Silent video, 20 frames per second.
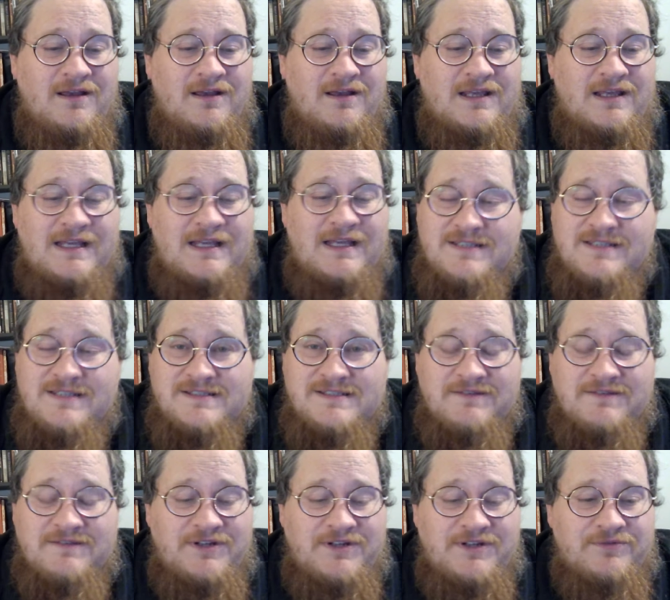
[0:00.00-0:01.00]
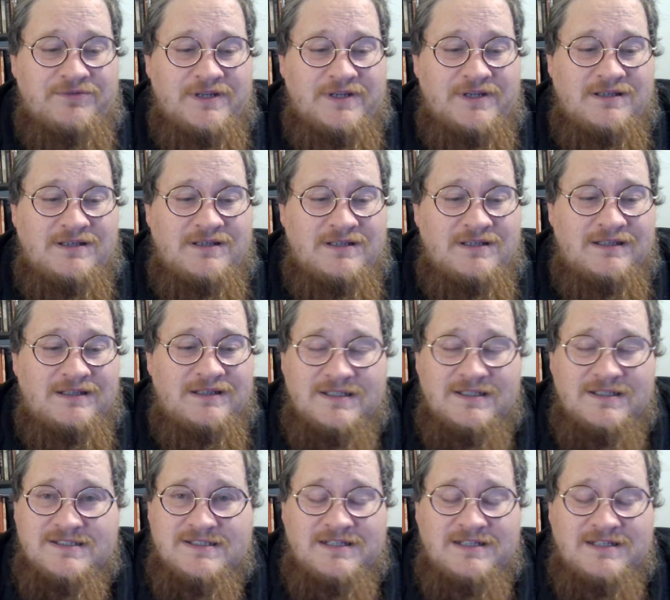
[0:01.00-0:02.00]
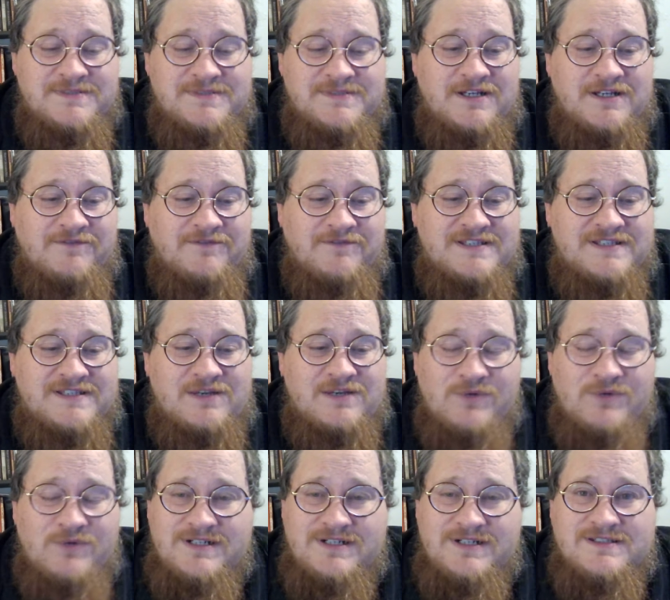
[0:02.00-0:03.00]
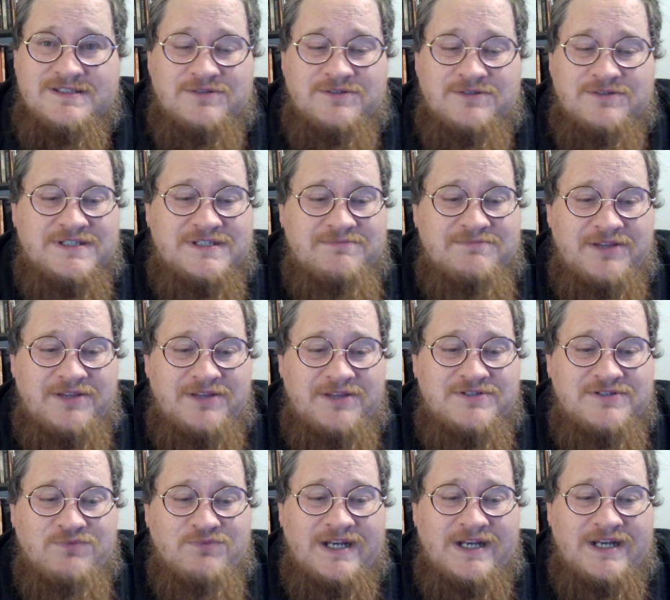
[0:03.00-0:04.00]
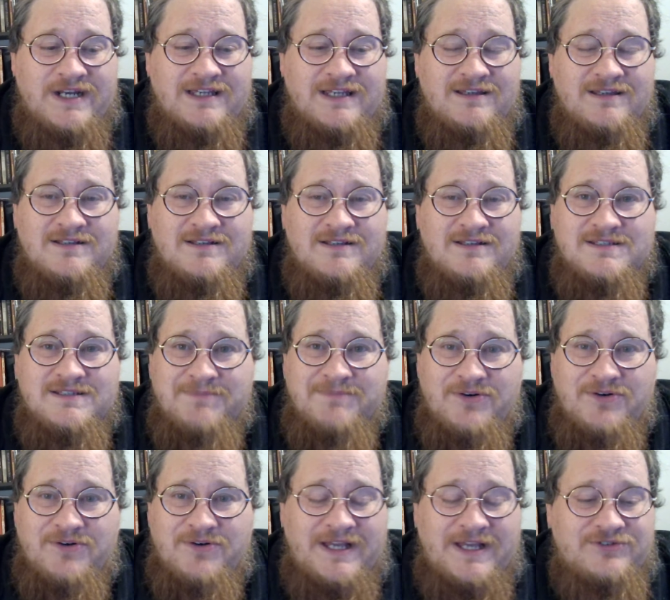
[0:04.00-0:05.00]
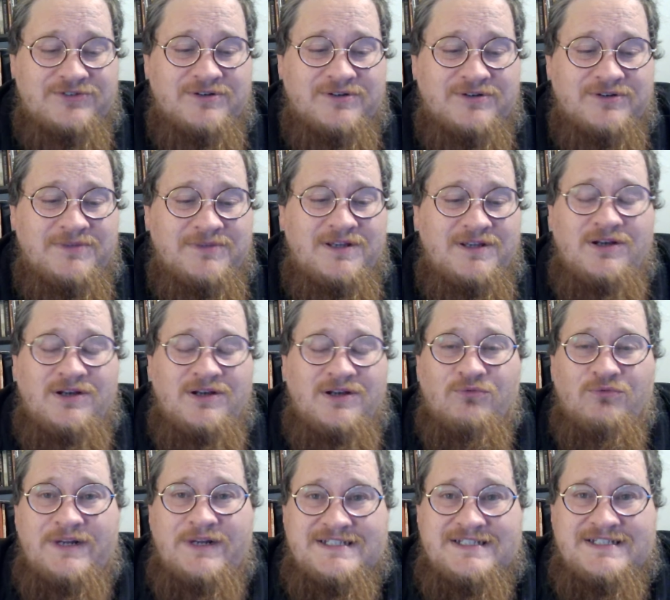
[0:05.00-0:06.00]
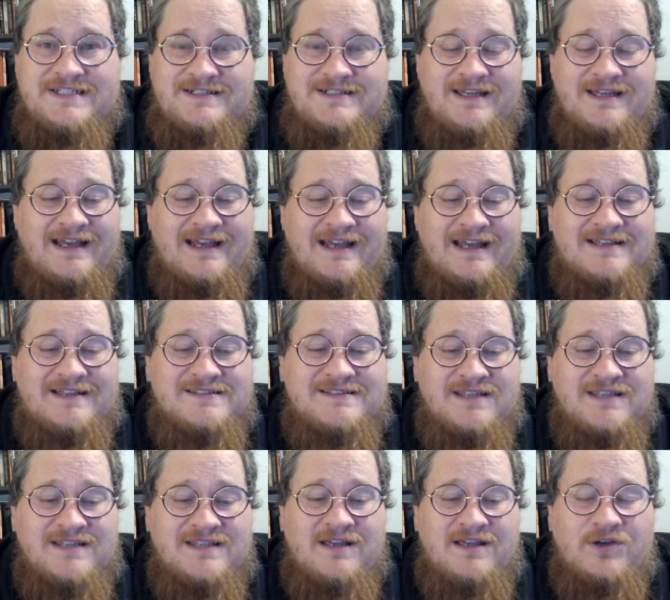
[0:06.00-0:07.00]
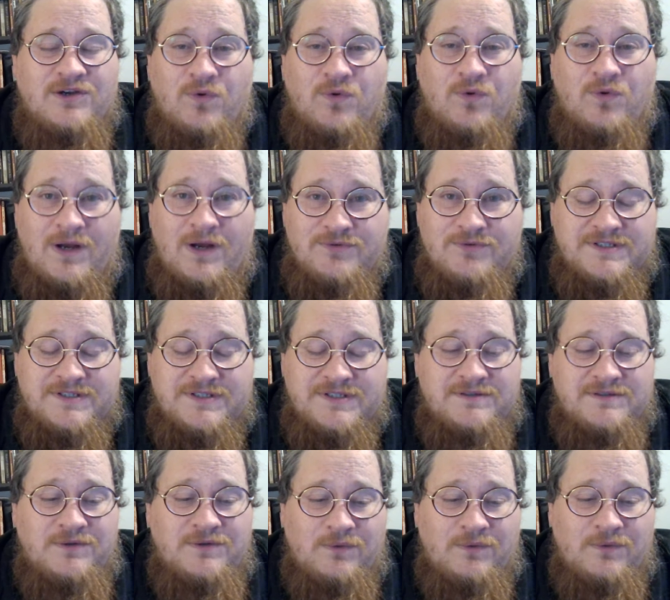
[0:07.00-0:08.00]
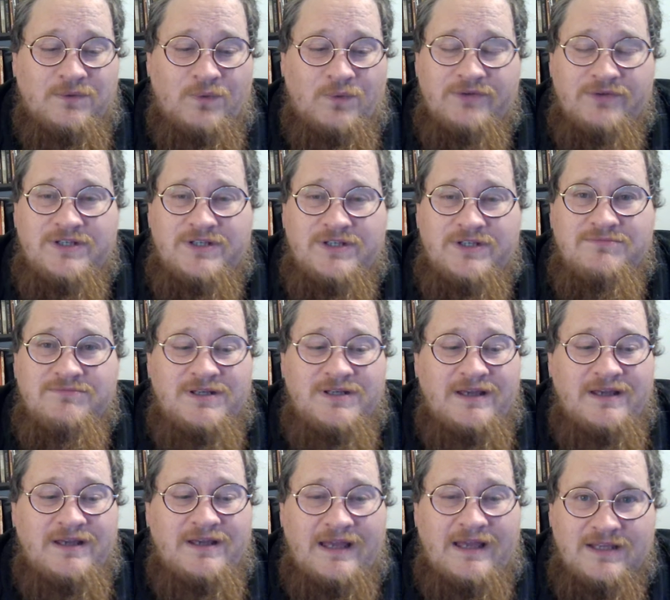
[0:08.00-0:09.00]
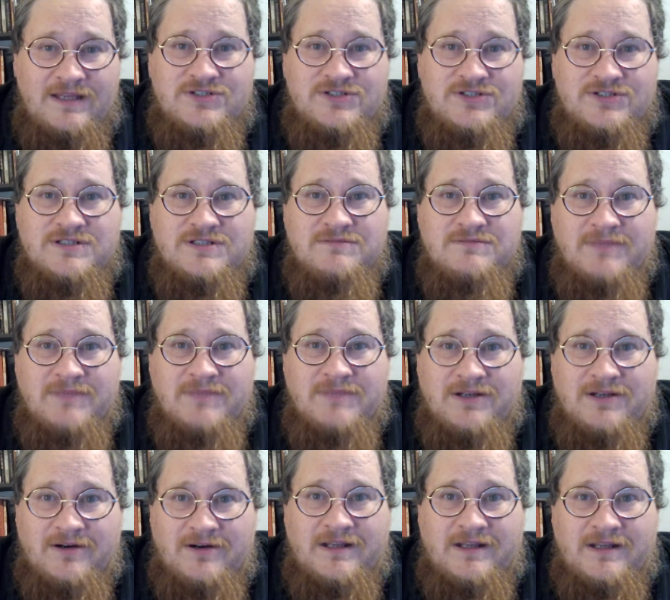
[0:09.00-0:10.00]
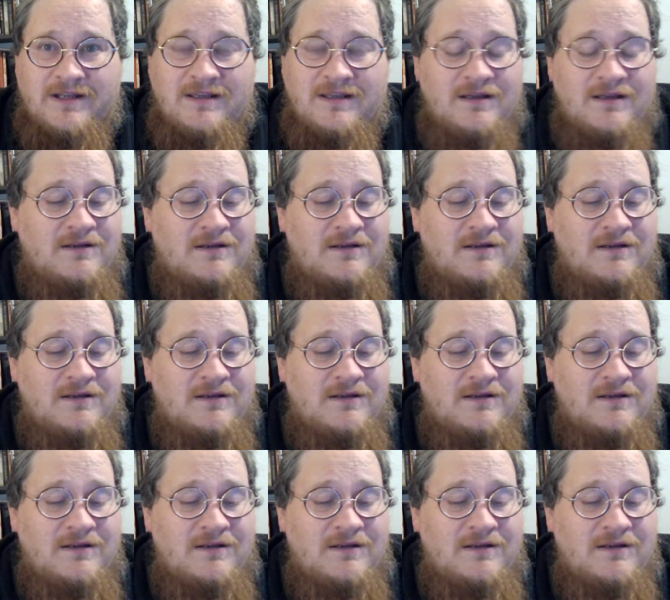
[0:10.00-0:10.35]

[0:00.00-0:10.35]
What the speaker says: In 1873, he listed himself as a witness to his mother's wedding to Bill Antrim, written as, quote, William H. McCarty.